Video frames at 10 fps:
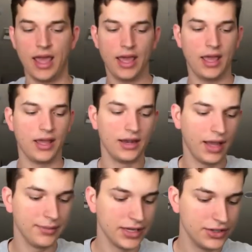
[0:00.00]

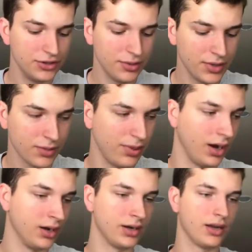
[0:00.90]
and I'm gonna do a
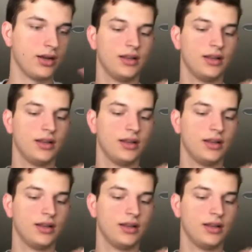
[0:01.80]
mukbang.